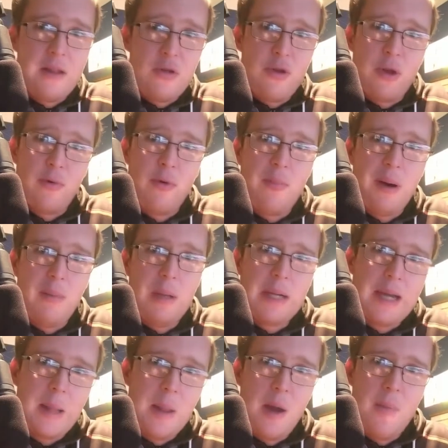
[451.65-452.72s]
and the
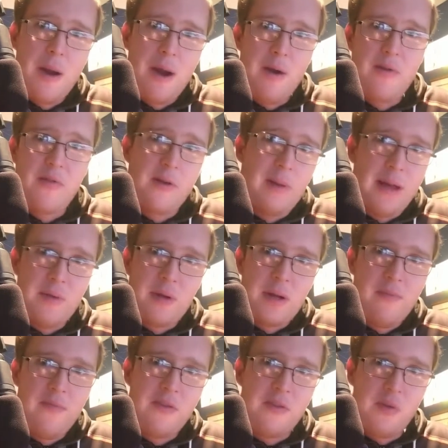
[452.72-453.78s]
general public and their parents
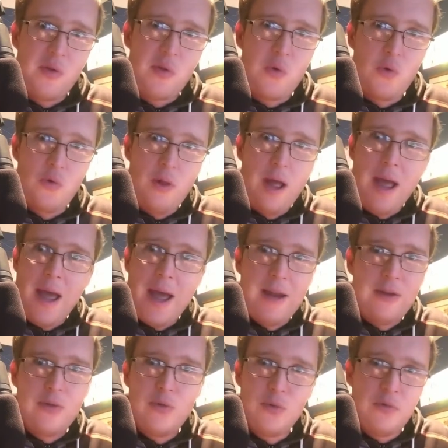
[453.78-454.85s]
are allowed to come visit the
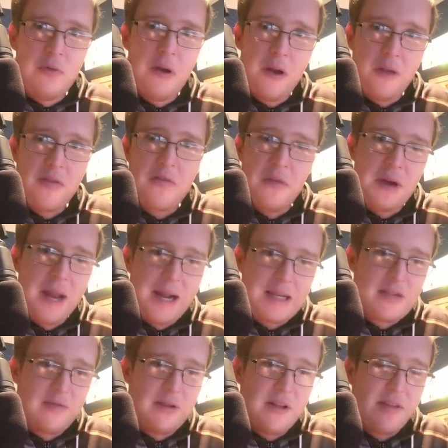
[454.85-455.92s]
school and do various
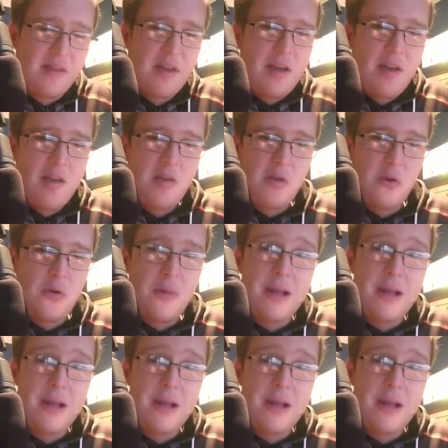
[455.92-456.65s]
fun activities.